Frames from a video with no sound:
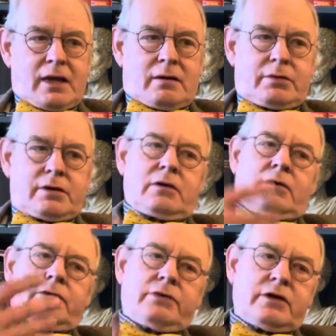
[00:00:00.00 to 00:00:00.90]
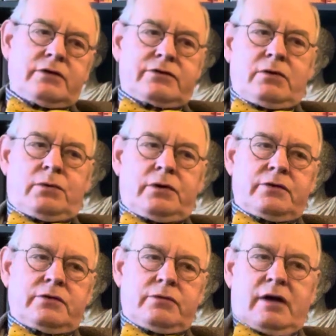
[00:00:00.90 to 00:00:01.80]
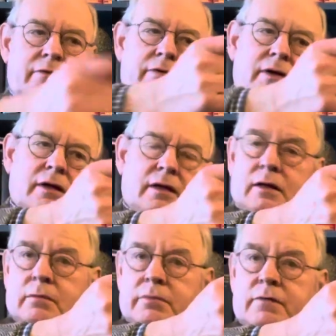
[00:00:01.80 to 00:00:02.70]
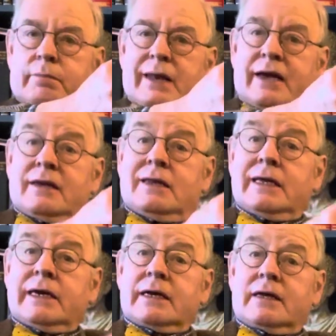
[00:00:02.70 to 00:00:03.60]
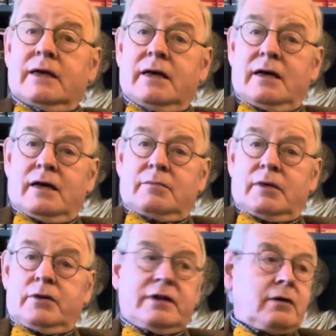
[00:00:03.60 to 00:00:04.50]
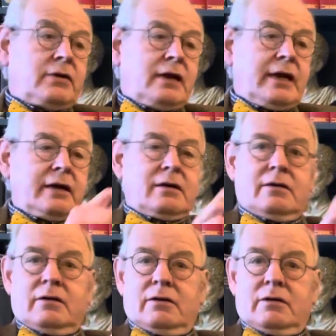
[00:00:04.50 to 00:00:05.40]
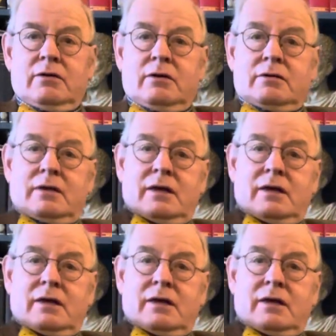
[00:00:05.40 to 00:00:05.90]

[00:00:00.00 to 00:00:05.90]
But on the Regency ones, you would have a bit of black inlay, maybe down the leg or